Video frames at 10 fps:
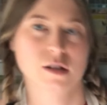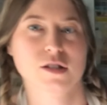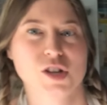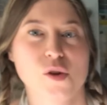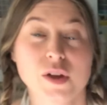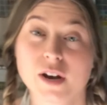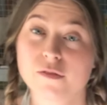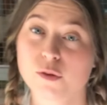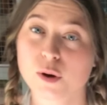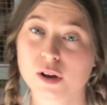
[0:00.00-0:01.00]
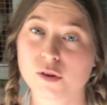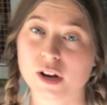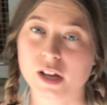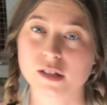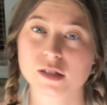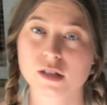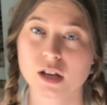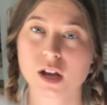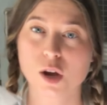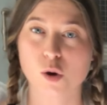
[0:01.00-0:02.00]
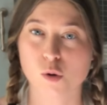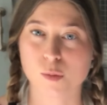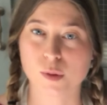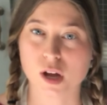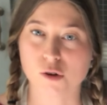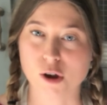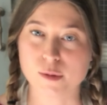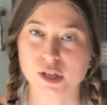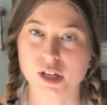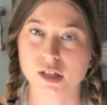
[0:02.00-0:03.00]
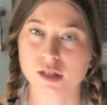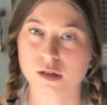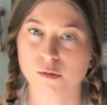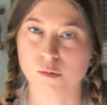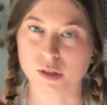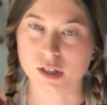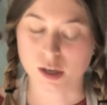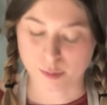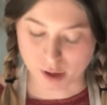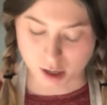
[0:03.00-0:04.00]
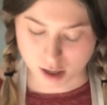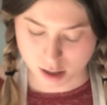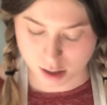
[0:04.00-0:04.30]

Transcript: So you only need 4 ingredients: 1 block cream cheese, 1 stick butter,